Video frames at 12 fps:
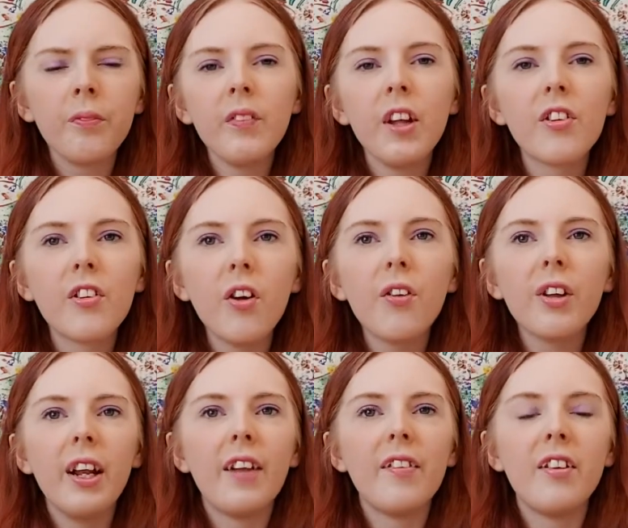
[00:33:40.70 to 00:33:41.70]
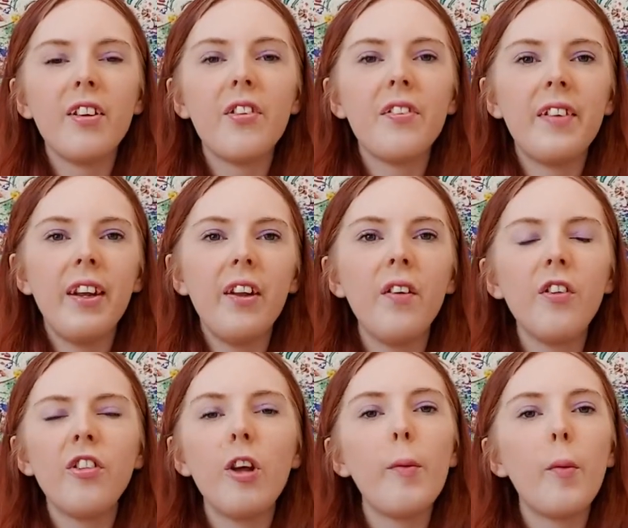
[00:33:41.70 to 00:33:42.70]
as all connecting using
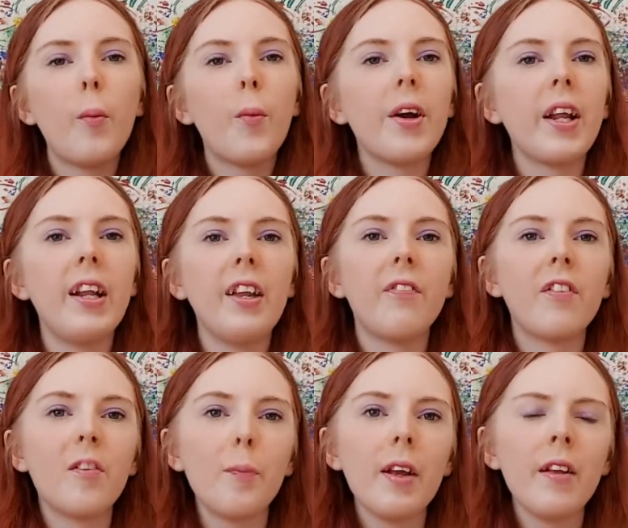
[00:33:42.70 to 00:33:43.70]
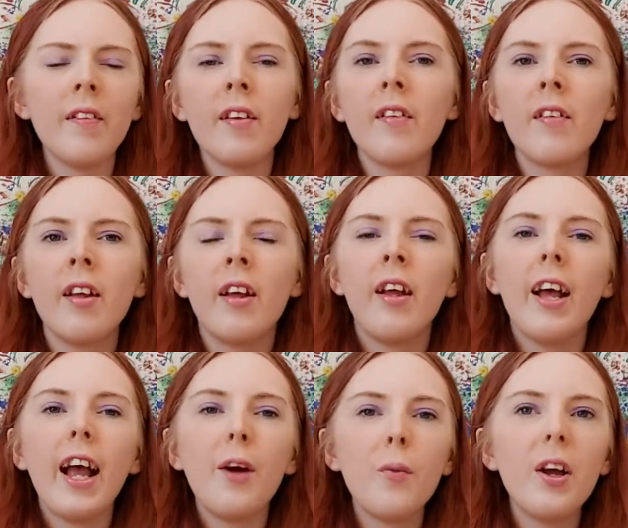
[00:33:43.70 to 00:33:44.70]
technology, but we're working in different spaces,
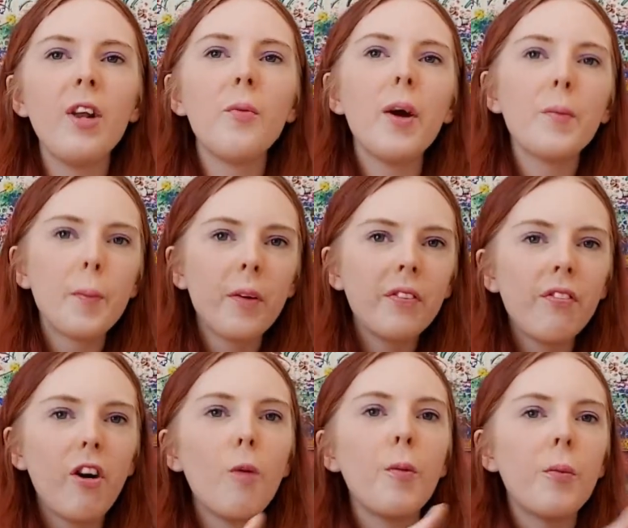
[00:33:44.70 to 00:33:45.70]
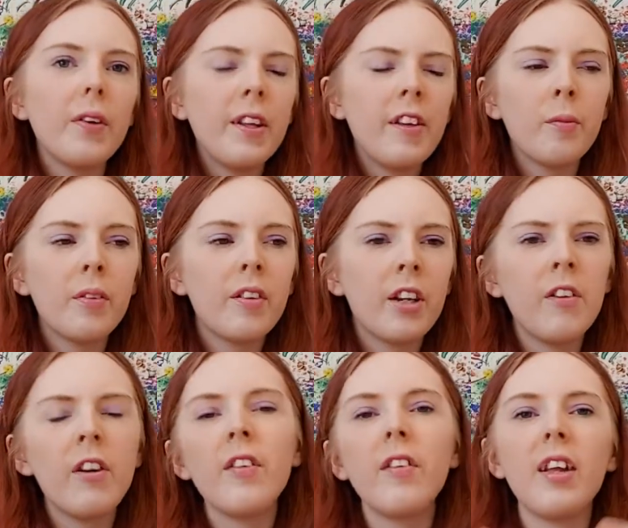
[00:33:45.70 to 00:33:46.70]
and in a way we're performing with these
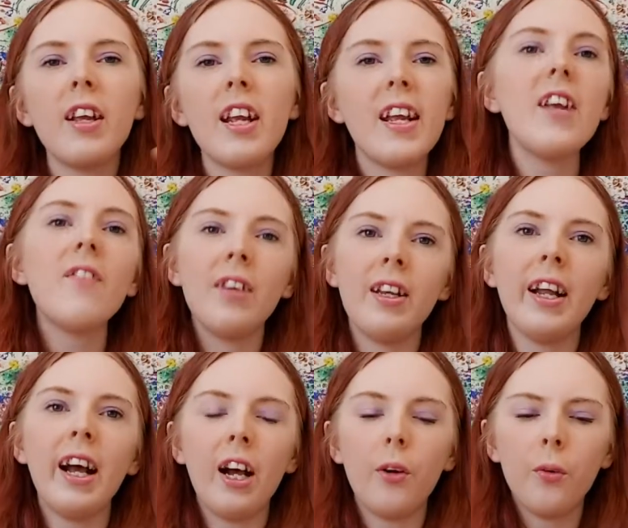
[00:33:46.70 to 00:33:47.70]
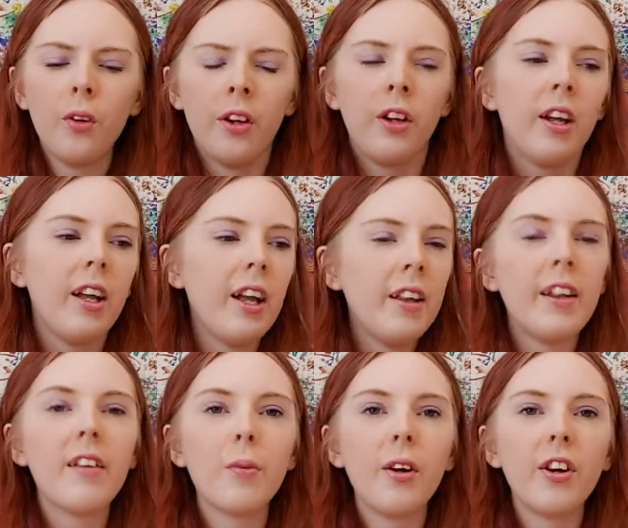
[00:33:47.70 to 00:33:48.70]
materials. Even now in
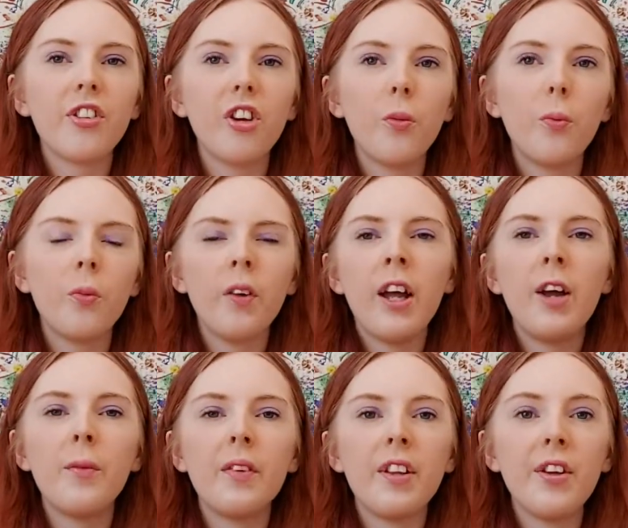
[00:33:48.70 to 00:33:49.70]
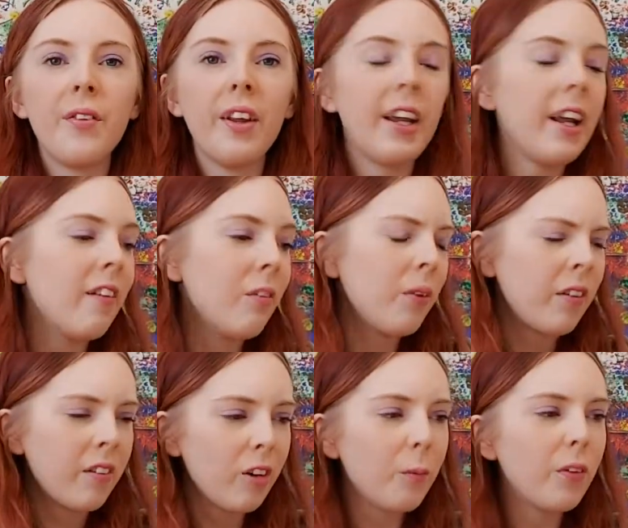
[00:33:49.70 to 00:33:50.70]
this workshop with the Unique Kids, we're
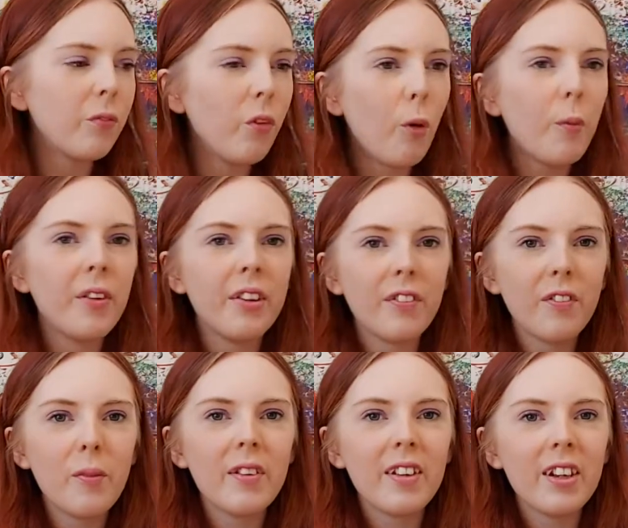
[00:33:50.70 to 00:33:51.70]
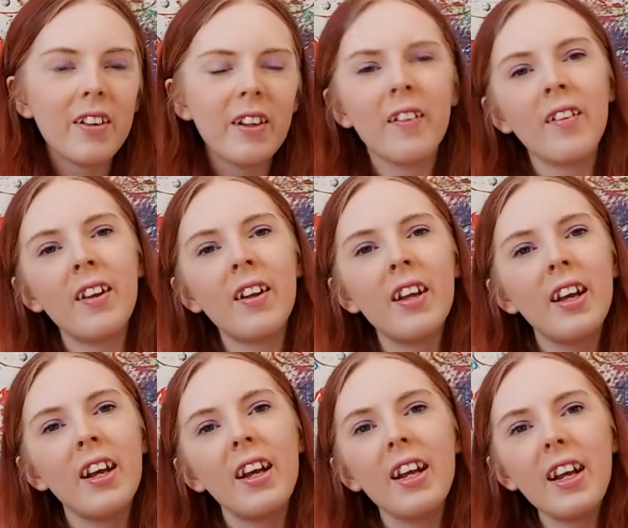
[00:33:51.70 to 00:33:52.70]
still performing with different materials, and
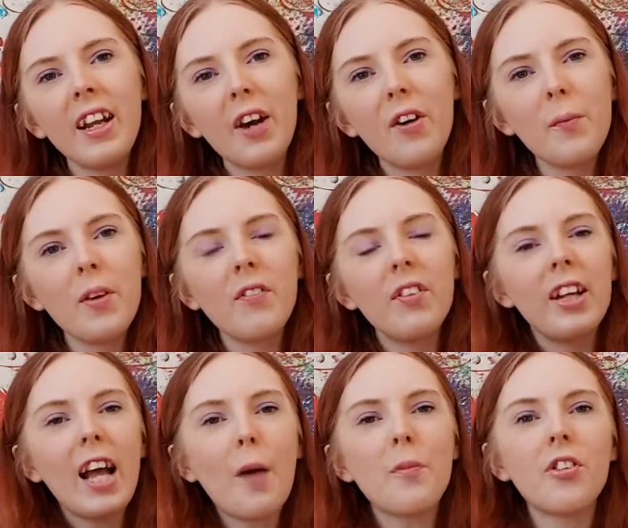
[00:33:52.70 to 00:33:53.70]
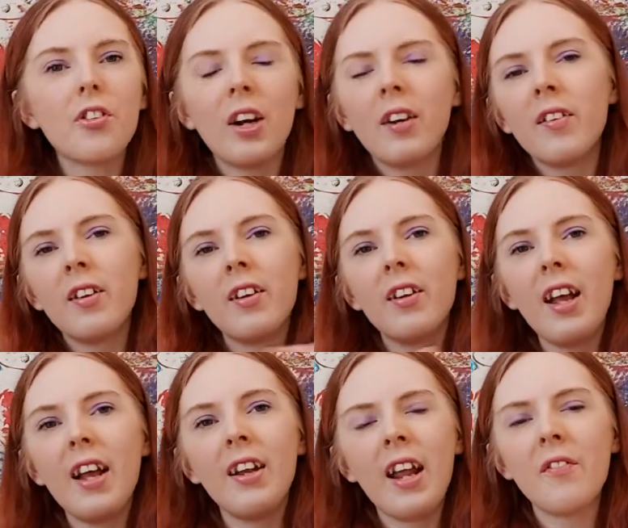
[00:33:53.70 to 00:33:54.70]
you know, we're being really abstract and
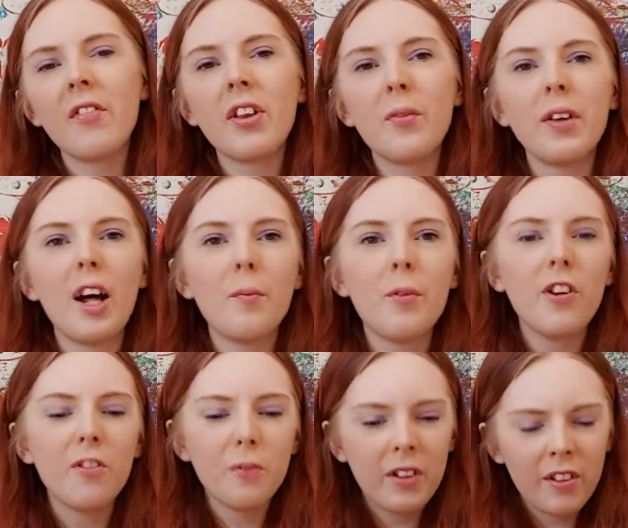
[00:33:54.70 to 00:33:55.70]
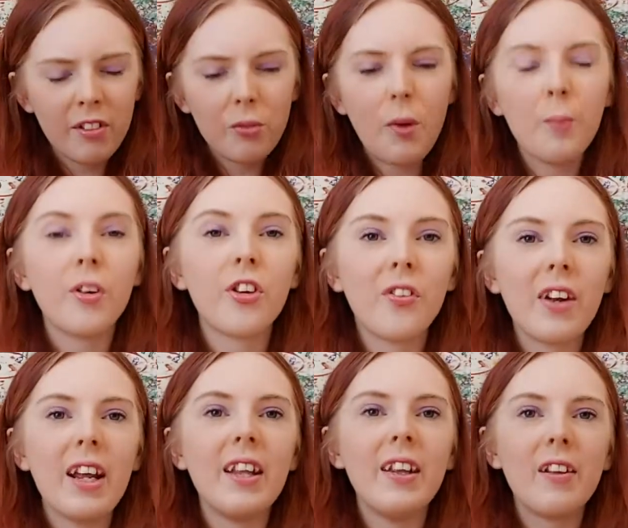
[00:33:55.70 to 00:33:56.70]
everything with our movements when we're
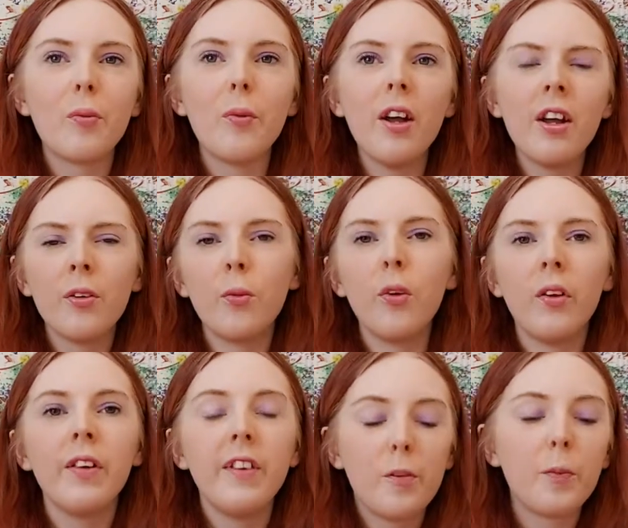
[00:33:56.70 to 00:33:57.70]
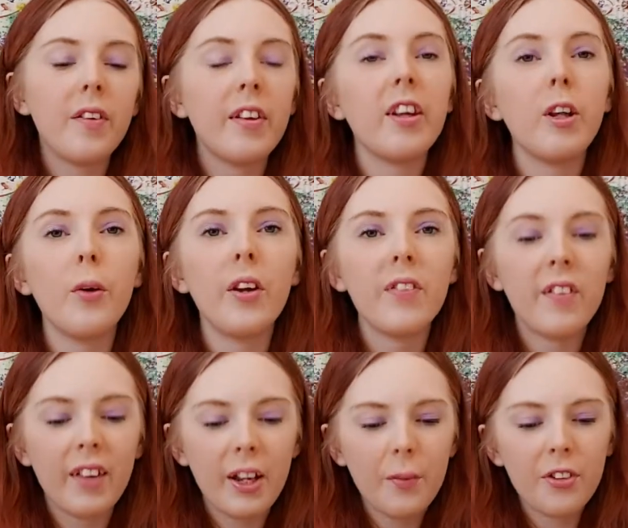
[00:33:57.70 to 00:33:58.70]
creating this work, well, this particular work
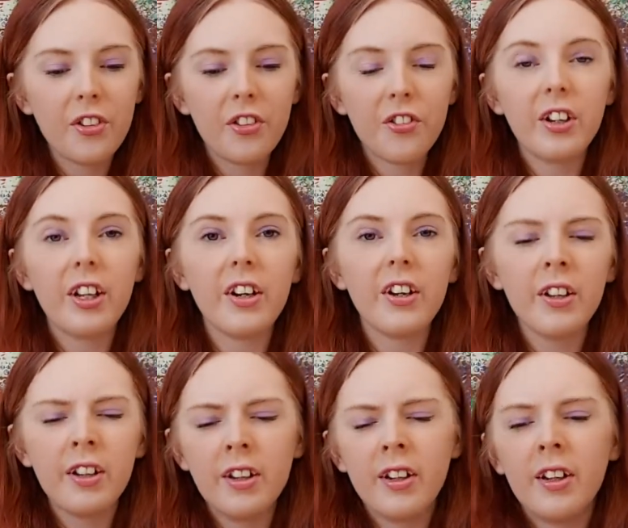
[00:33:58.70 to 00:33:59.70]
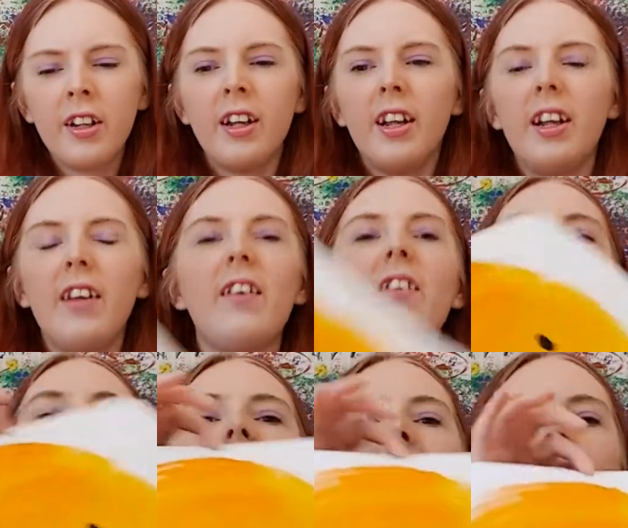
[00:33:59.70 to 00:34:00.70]
today, which is really good. Now, as
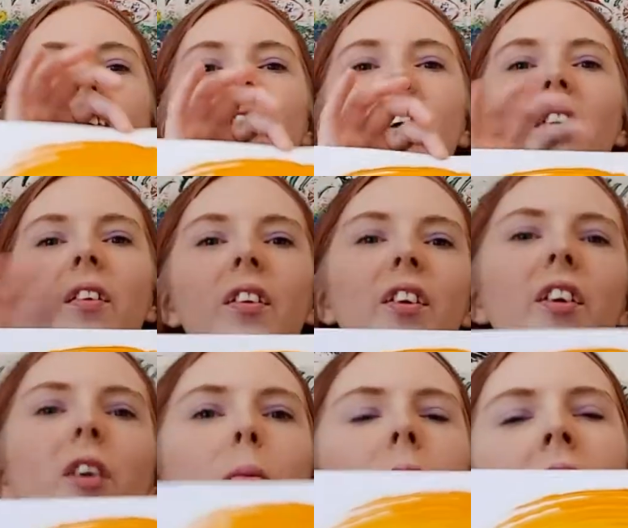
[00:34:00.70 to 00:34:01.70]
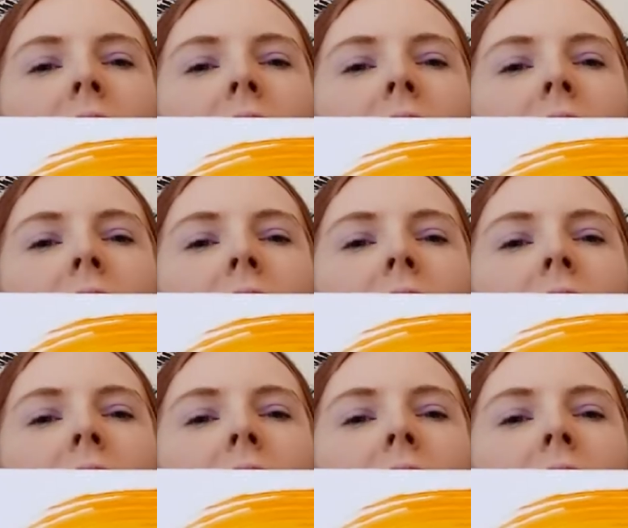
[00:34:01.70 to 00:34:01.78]
you can see, if I hold it up,